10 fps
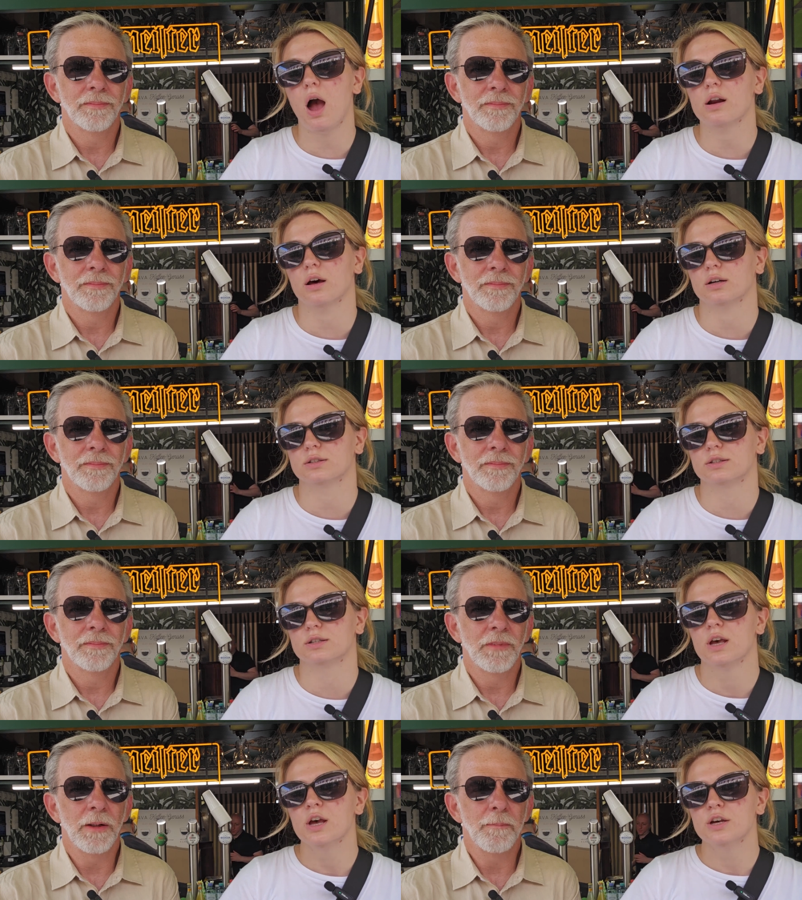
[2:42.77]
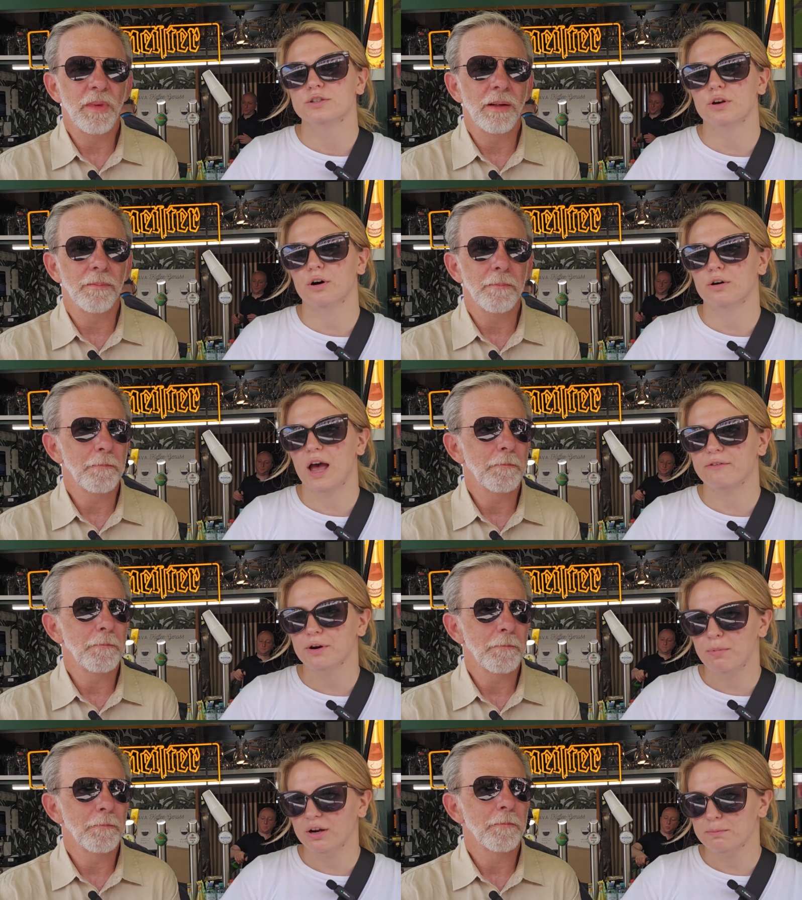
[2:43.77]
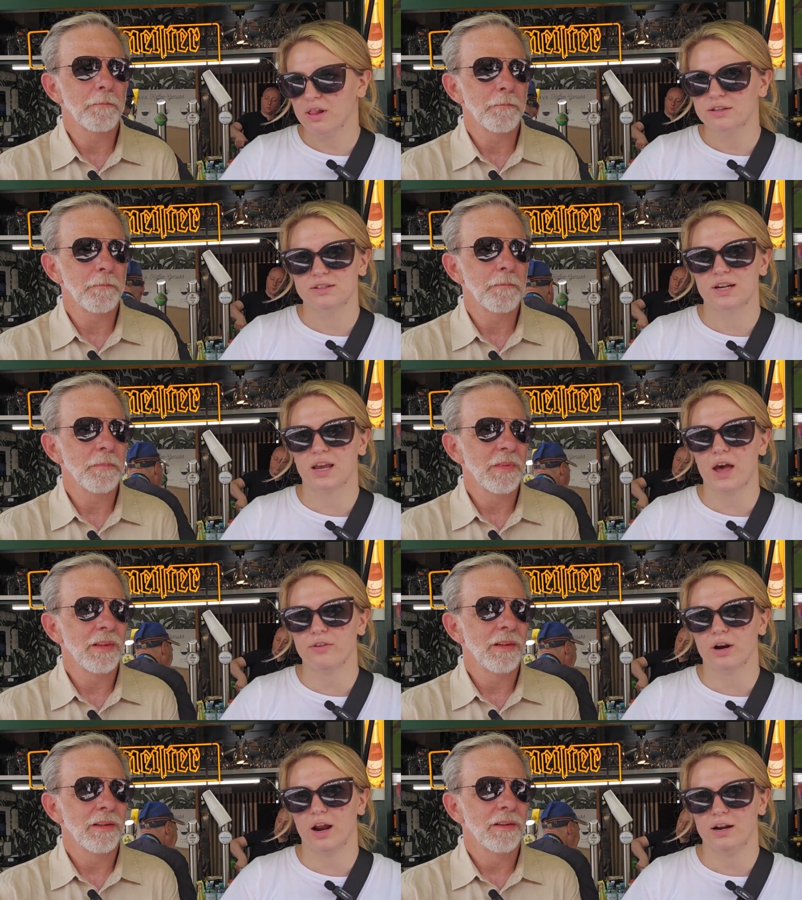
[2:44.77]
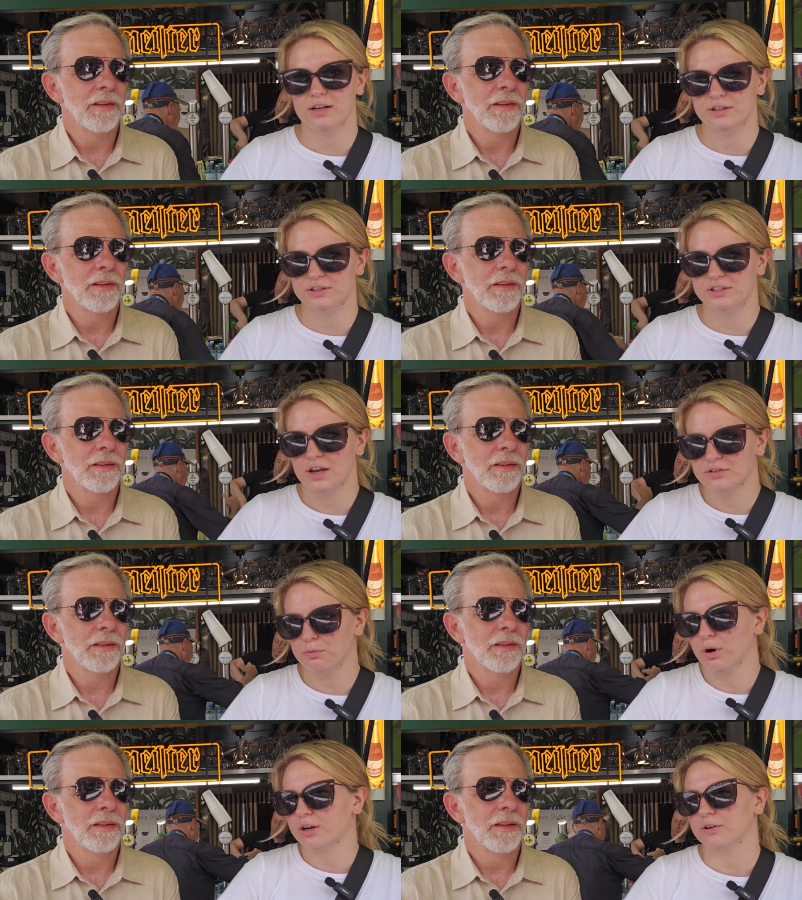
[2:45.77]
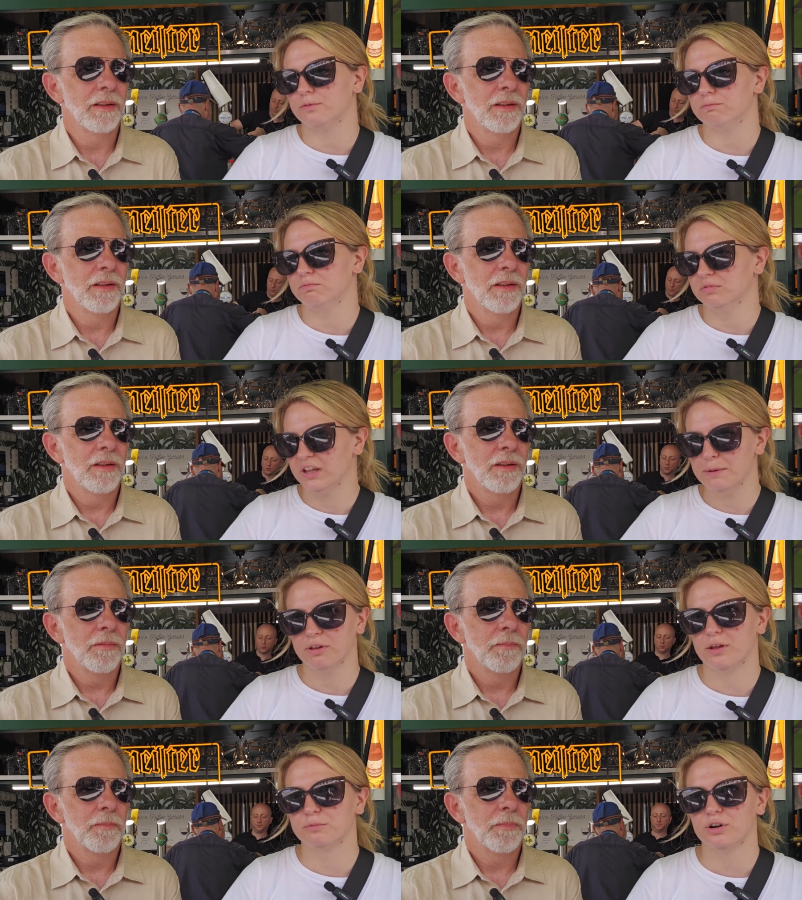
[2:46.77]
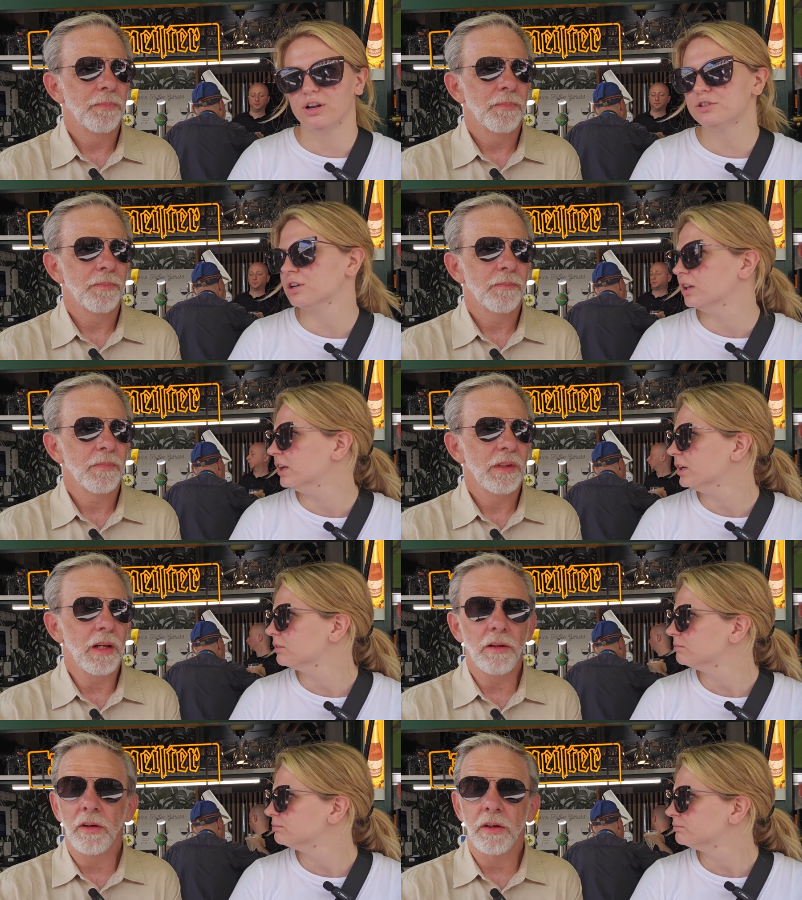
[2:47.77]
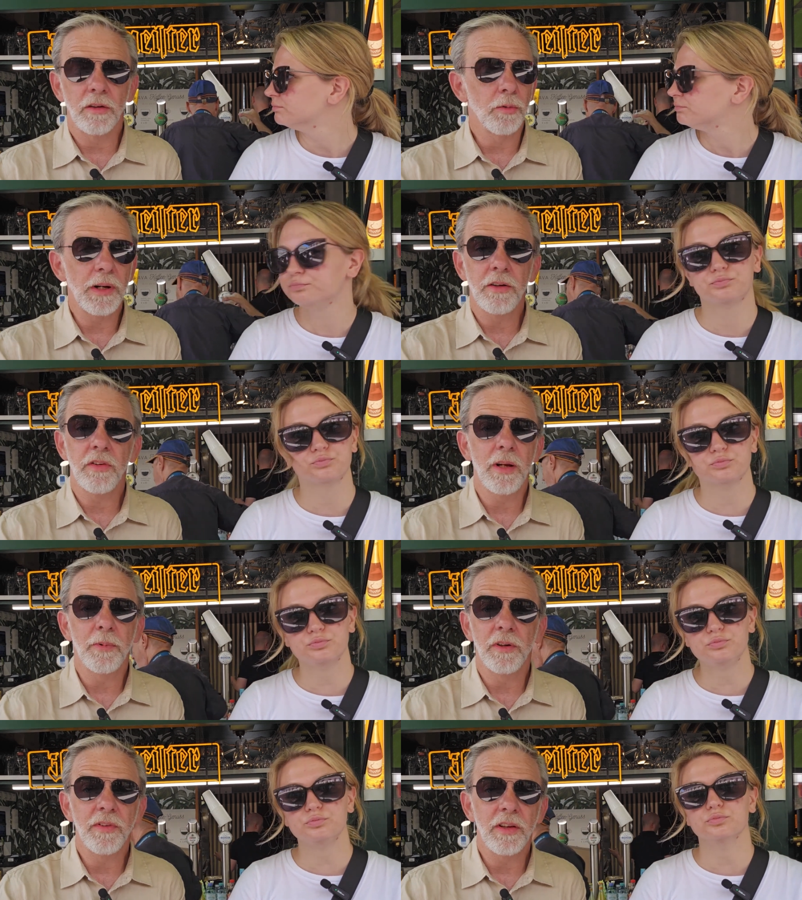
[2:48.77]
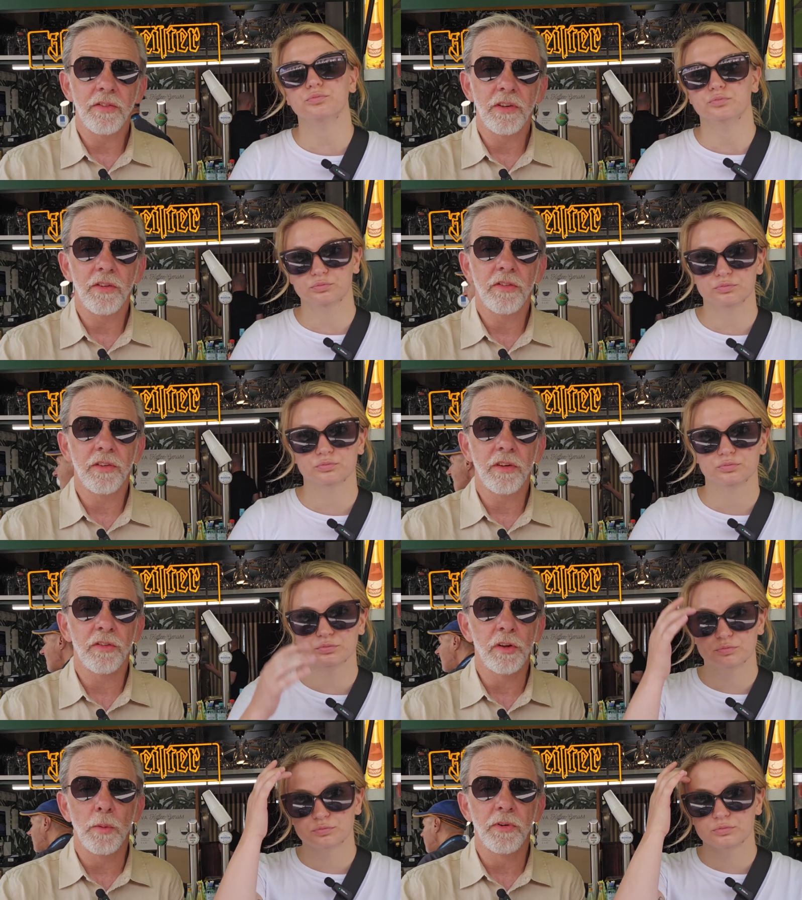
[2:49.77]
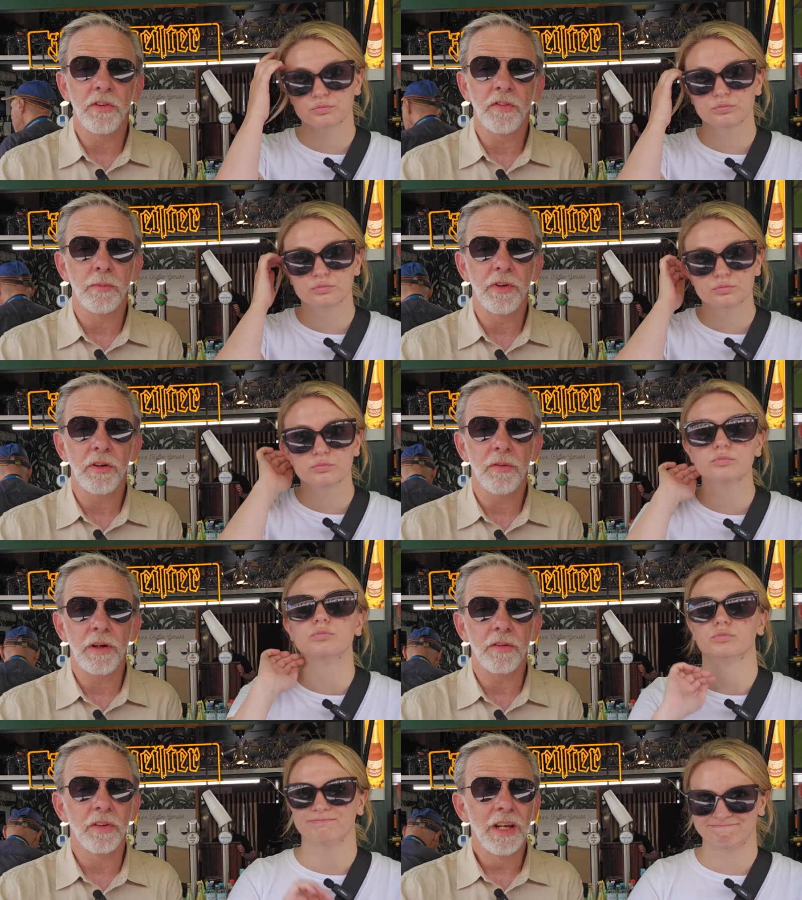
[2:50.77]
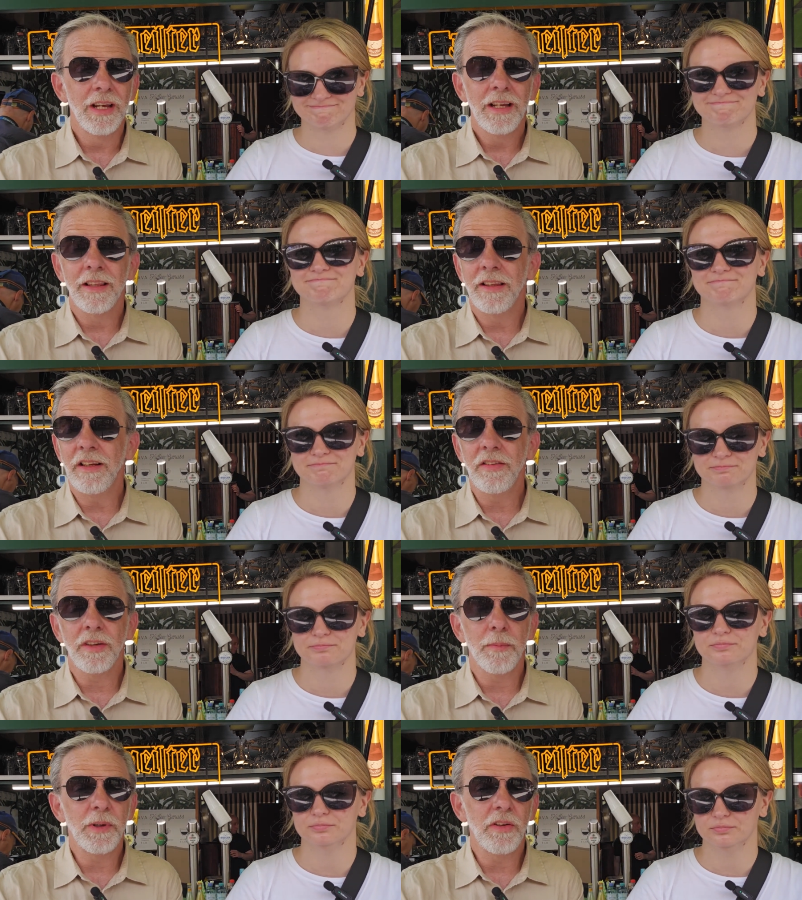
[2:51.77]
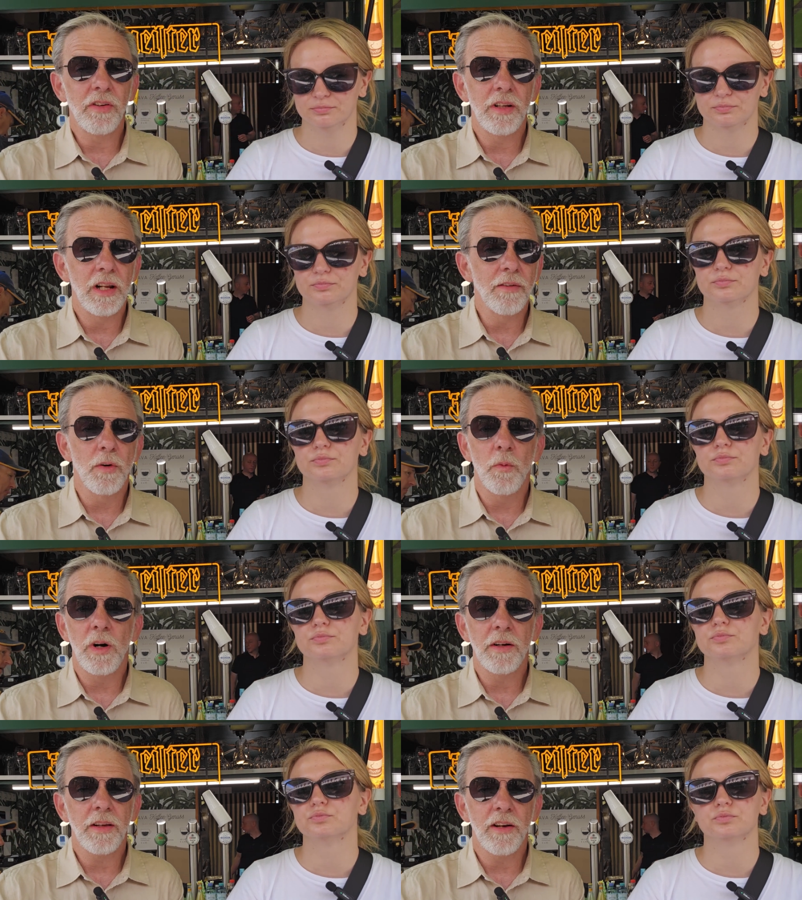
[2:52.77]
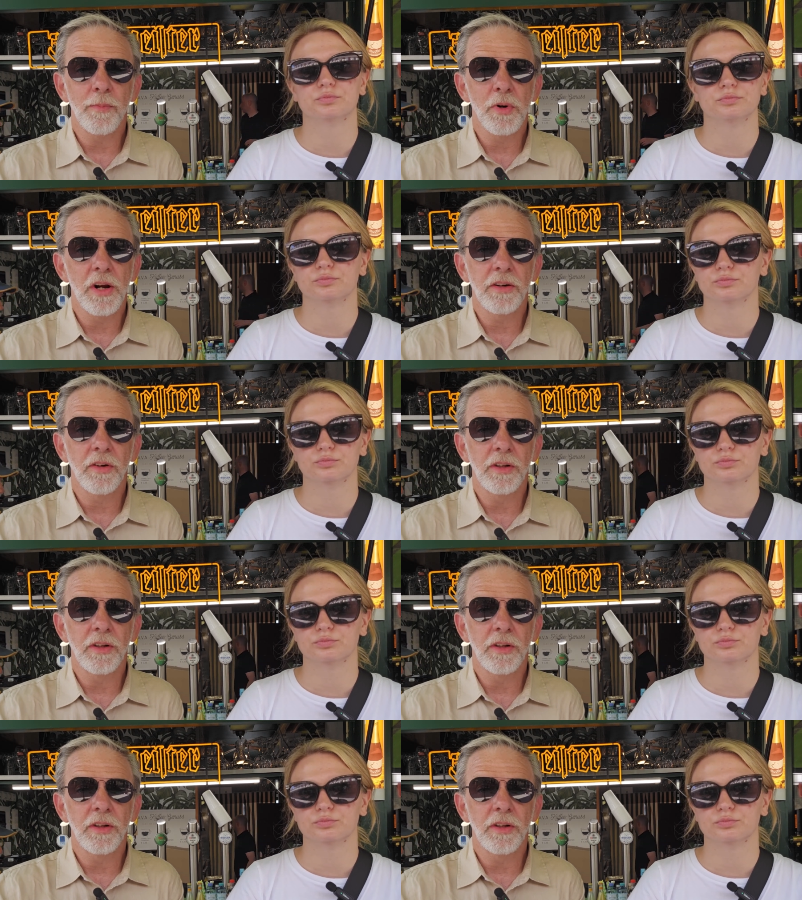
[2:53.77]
Speaker 1: products. so everybody blends together, and it just doesn't work to label them traditionally.
Speaker 2: Yeah, look, a great example of this is, is global systems integrators. These companies never want to have product